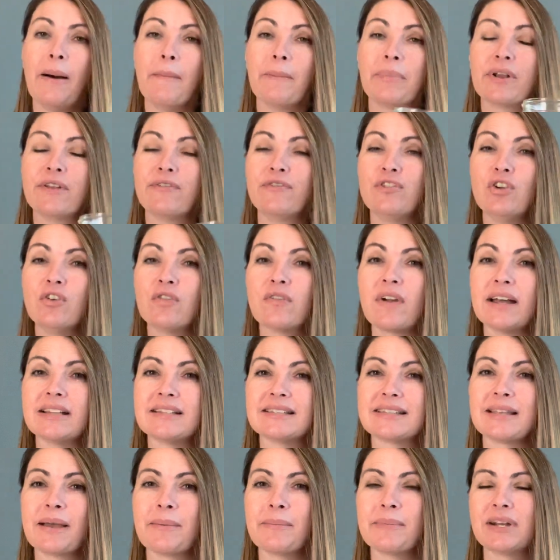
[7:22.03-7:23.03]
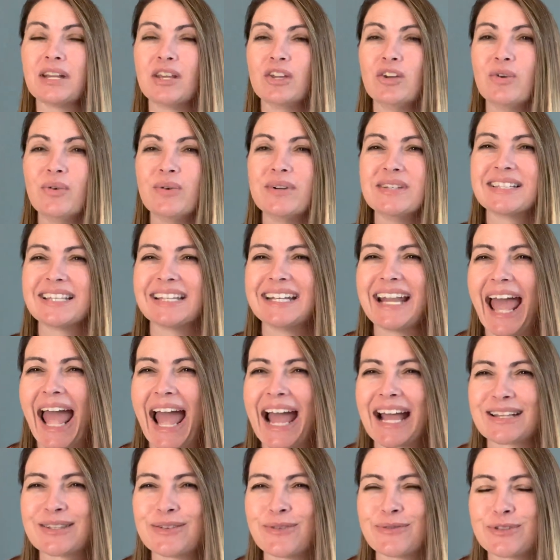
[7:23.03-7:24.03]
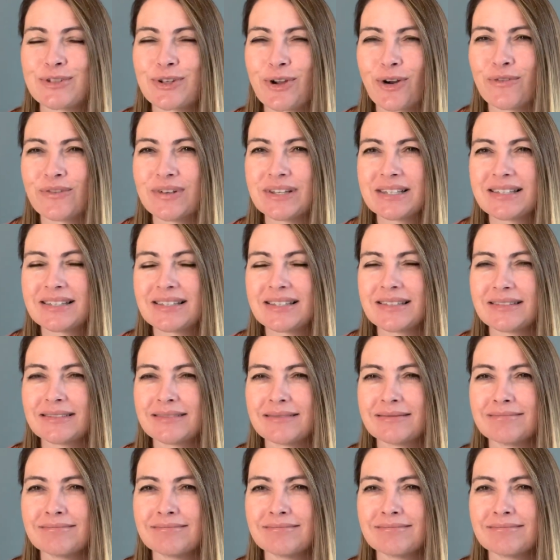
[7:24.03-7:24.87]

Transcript: But if you've got somebody who is an active service